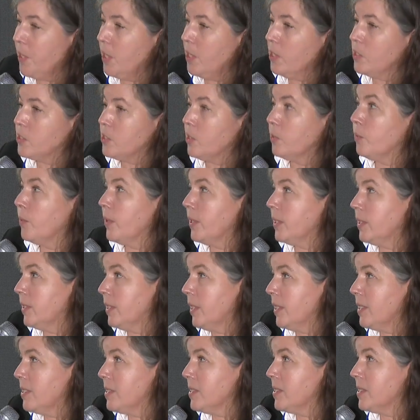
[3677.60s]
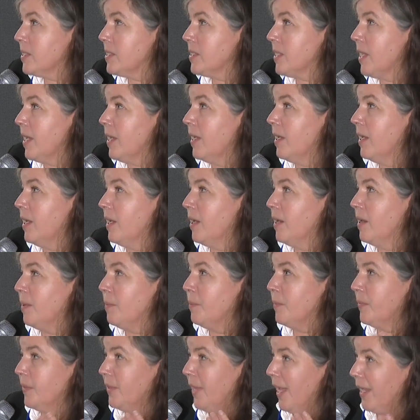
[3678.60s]
So with this,
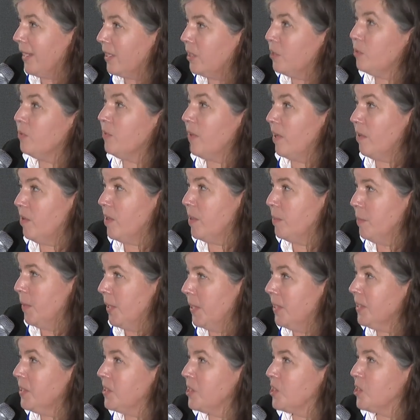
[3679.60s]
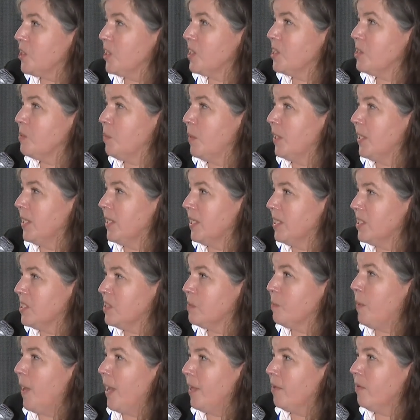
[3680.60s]
thank you very much. It's been an
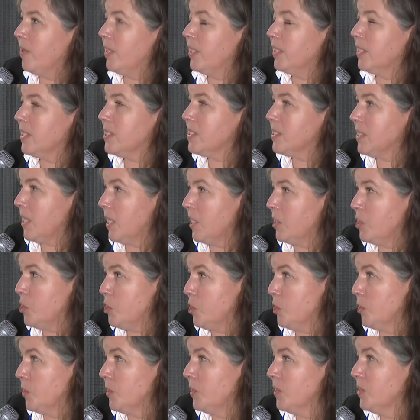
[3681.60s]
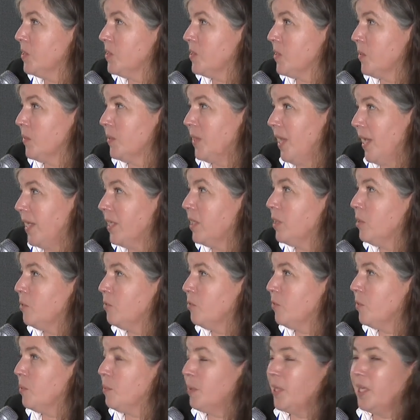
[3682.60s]
inspiring discussion, so thank you
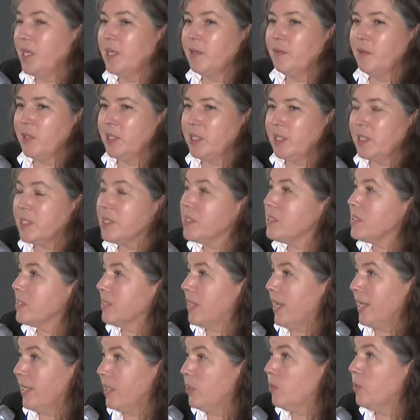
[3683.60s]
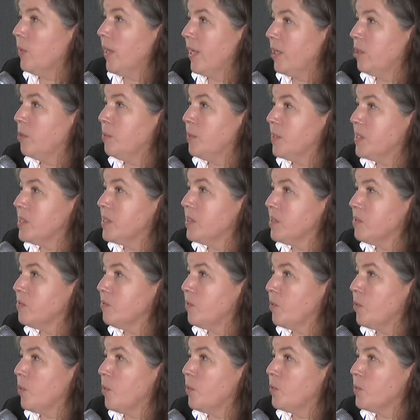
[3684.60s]
for being with us. Thank you, EcoBusiness,
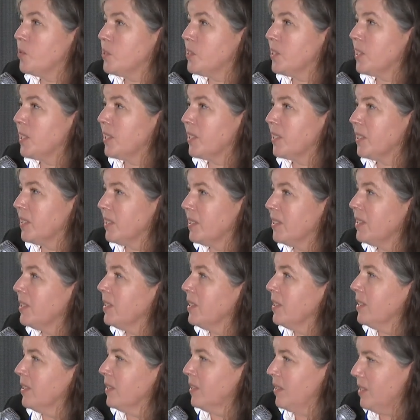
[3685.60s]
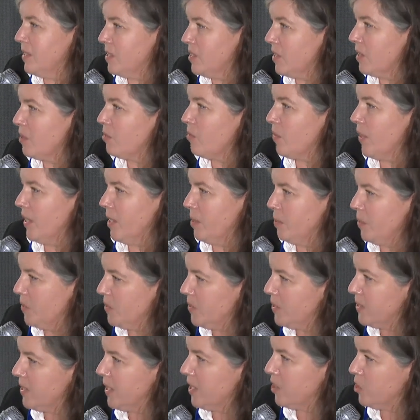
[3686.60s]
for hosting this incredible
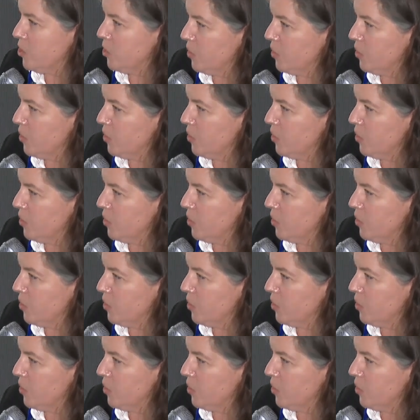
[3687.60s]
session.